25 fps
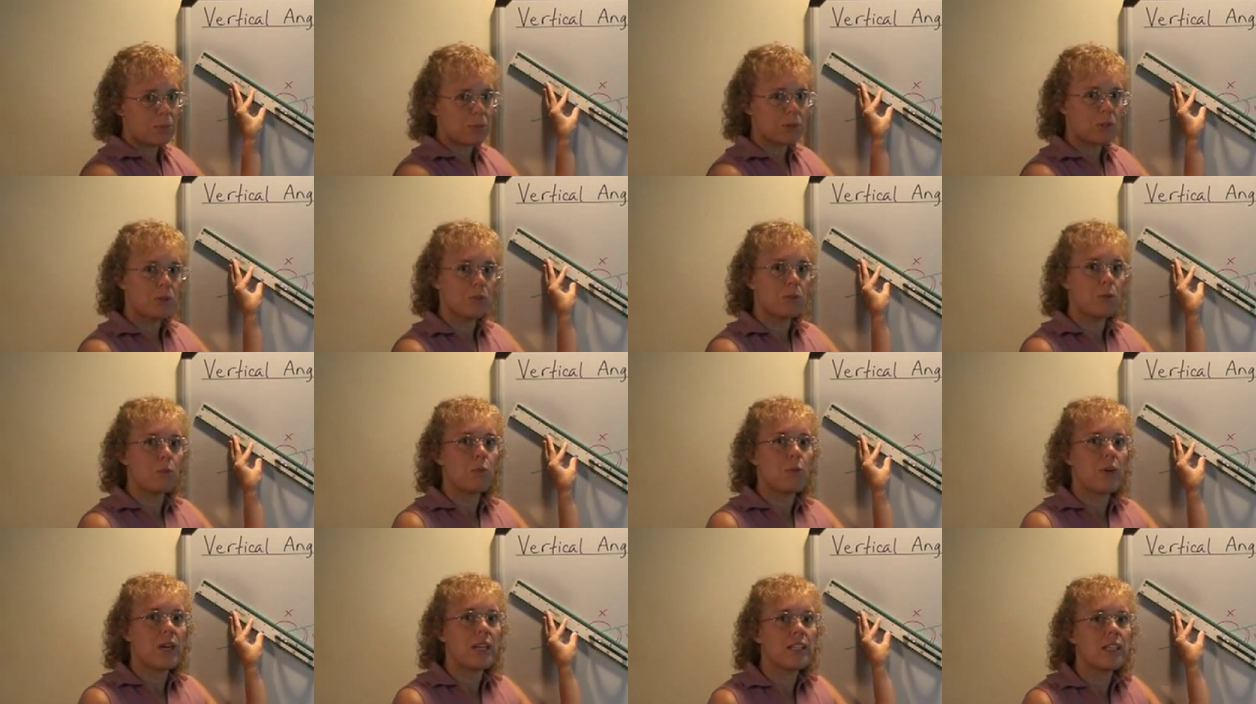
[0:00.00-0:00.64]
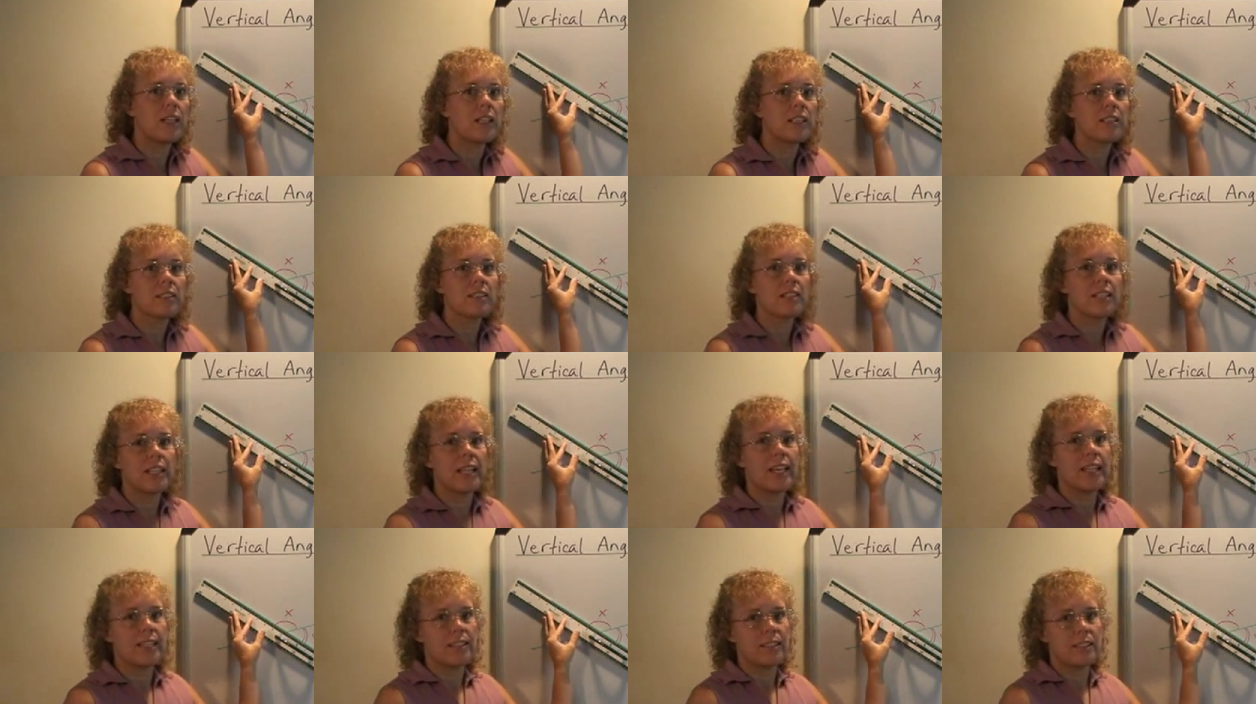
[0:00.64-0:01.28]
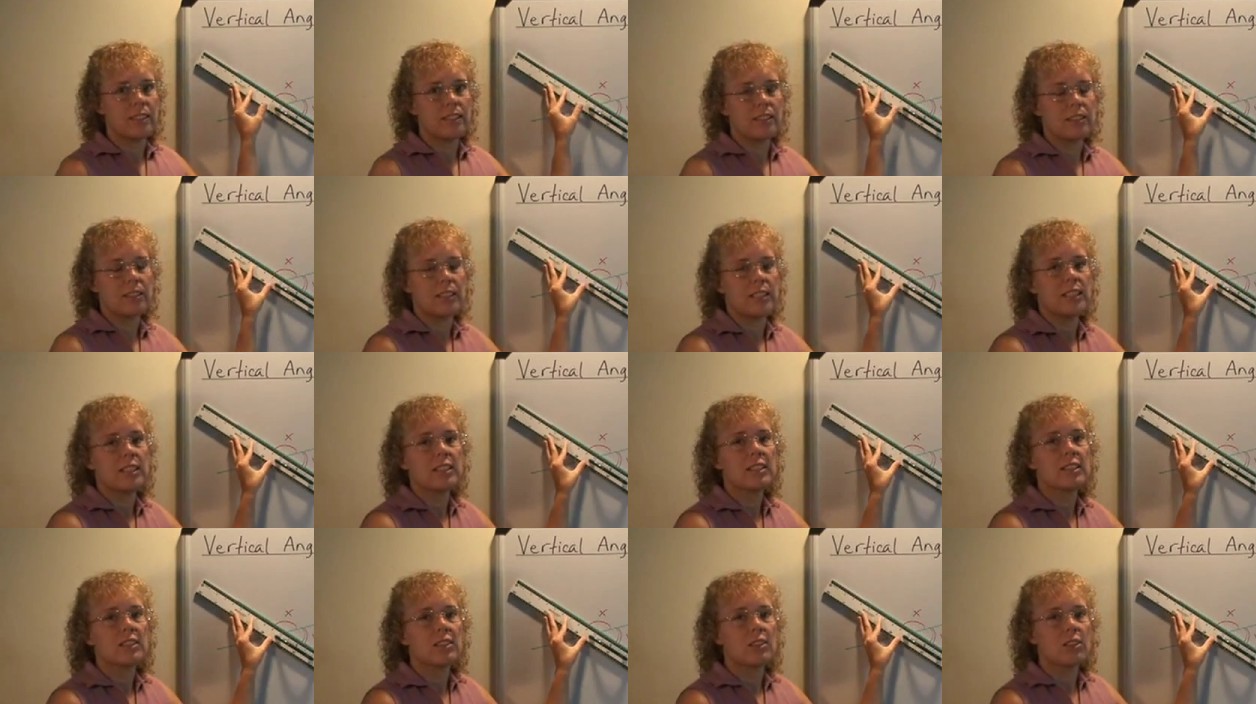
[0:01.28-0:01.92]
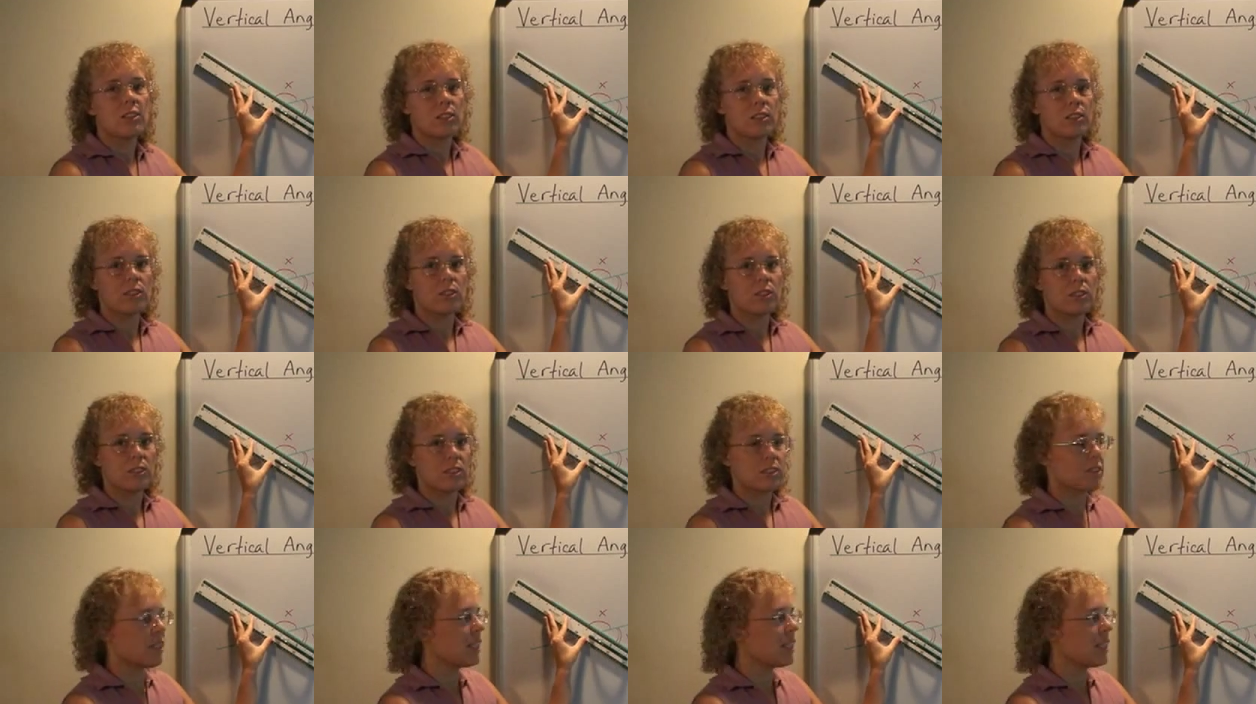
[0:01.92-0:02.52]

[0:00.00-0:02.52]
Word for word: up to 180 degrees or to a